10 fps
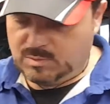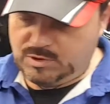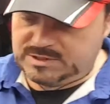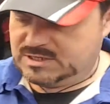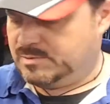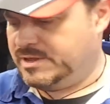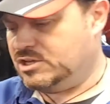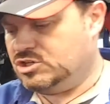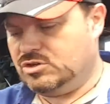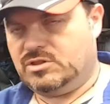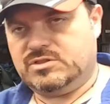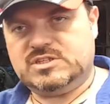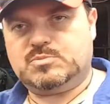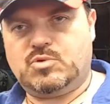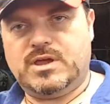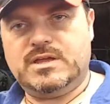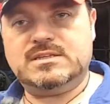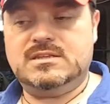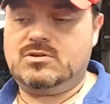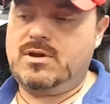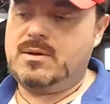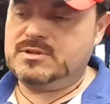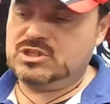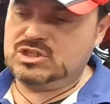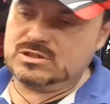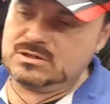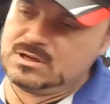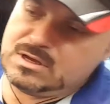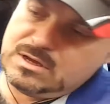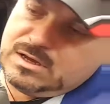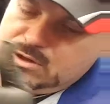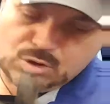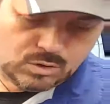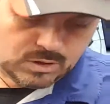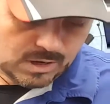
compressors, making sure that the spring's in the correct position and all